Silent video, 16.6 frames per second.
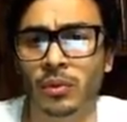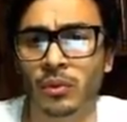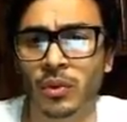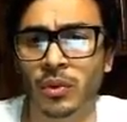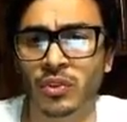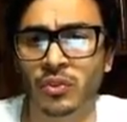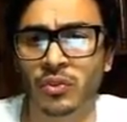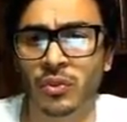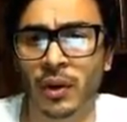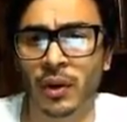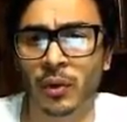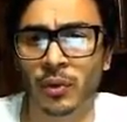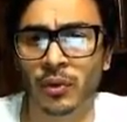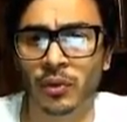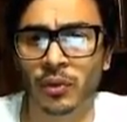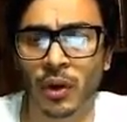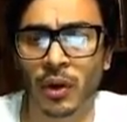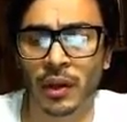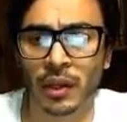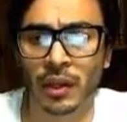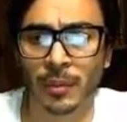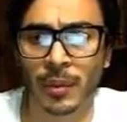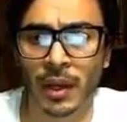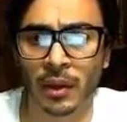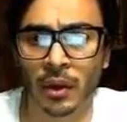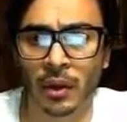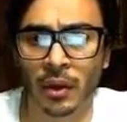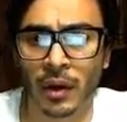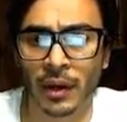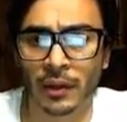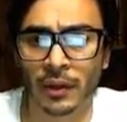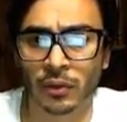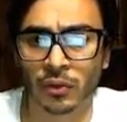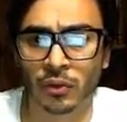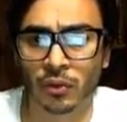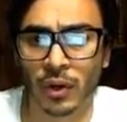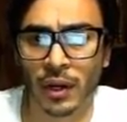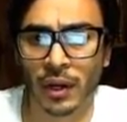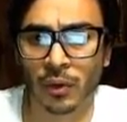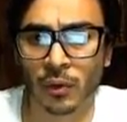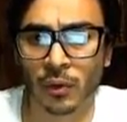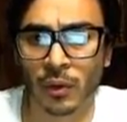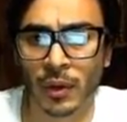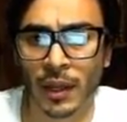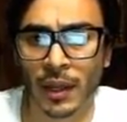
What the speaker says: which triangle we're talking about. All right, so triangle